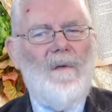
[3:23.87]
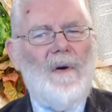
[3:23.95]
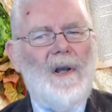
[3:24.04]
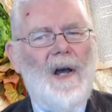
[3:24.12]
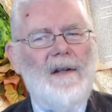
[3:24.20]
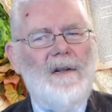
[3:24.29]

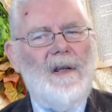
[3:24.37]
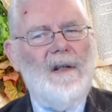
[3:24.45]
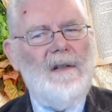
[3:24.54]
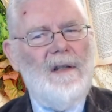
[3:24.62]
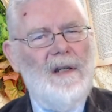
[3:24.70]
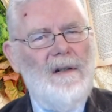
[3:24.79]
for God to
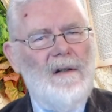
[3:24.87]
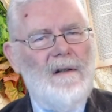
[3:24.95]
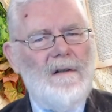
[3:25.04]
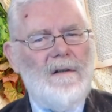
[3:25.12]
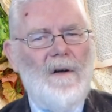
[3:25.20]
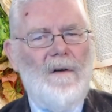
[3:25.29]
continue
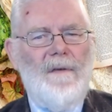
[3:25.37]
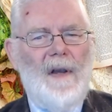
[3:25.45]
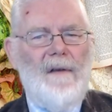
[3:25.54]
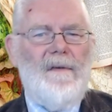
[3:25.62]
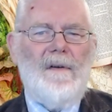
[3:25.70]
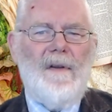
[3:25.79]
to show
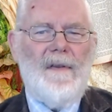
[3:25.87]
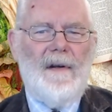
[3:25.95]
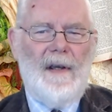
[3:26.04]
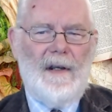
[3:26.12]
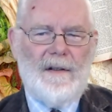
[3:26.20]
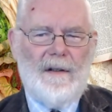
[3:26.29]
favor to
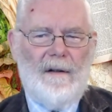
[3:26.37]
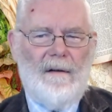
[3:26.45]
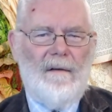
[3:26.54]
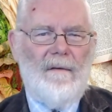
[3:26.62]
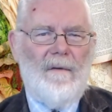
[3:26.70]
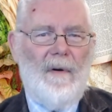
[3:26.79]
the nation,